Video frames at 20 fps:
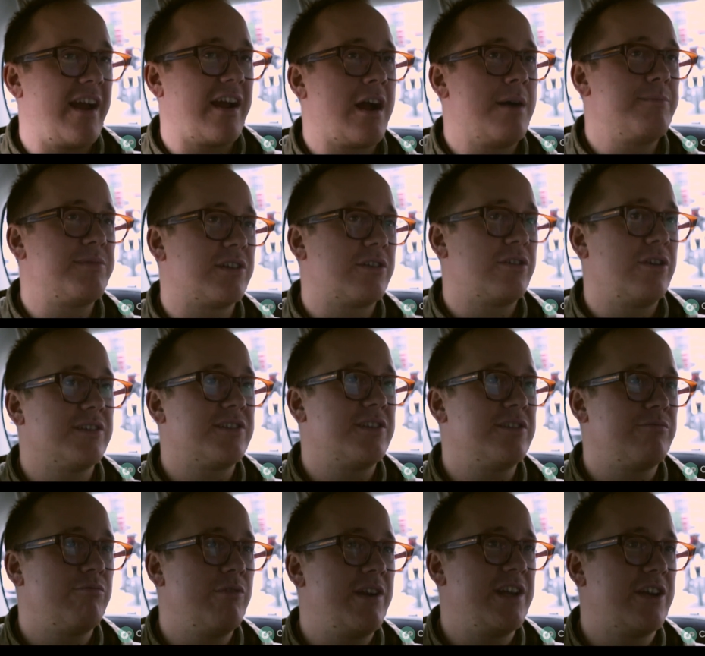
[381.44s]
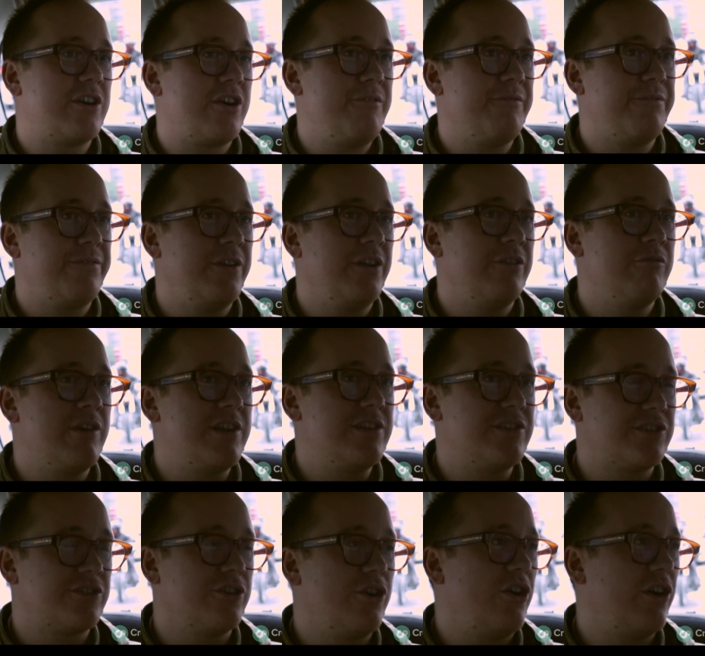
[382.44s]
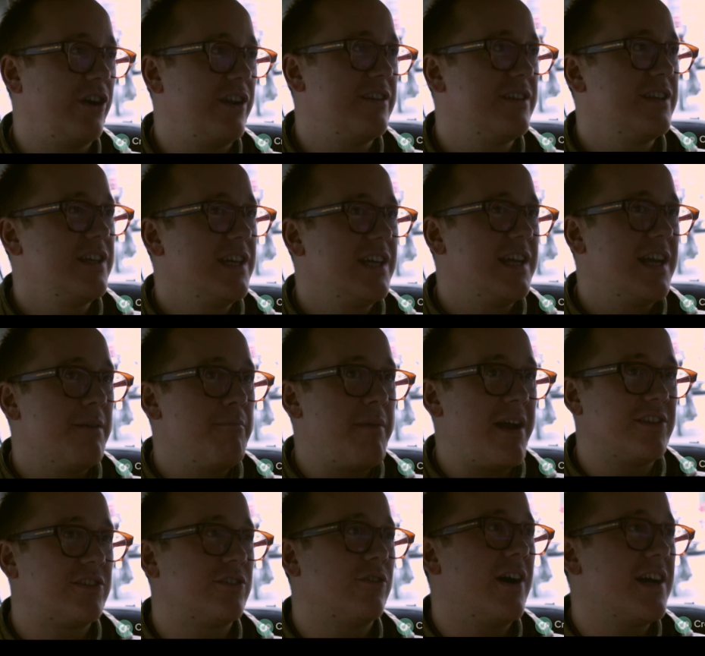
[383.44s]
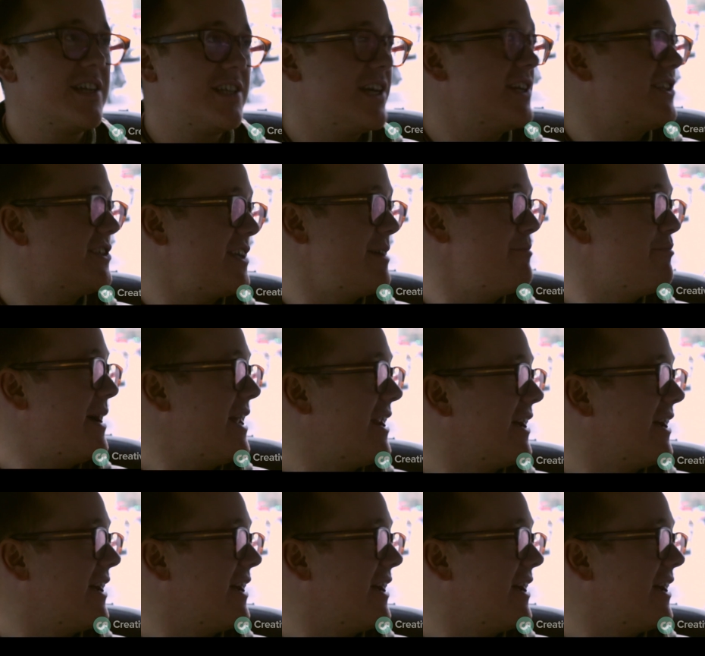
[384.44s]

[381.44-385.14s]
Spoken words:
and that comes across as really confident, really strong, and makes your ideas seem